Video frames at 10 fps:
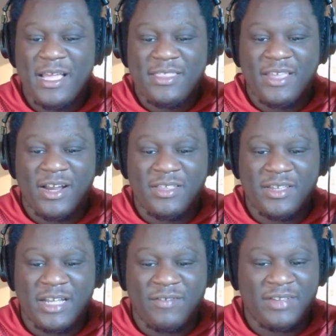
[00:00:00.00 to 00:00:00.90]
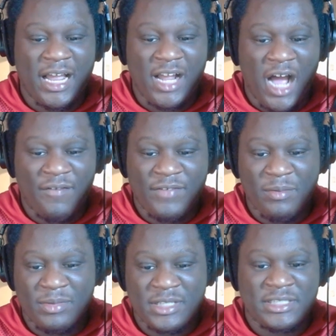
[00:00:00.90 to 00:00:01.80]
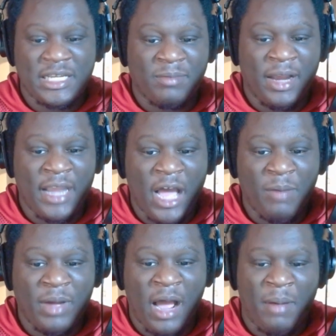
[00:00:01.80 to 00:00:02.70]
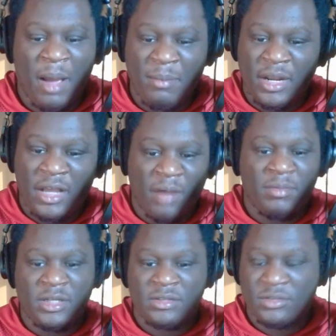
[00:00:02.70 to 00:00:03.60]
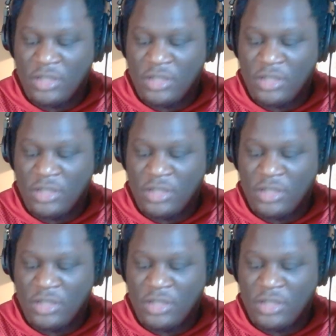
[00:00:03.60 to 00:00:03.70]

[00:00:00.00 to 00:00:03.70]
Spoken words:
they're definitely not confident with this team right now. But I'm gonna.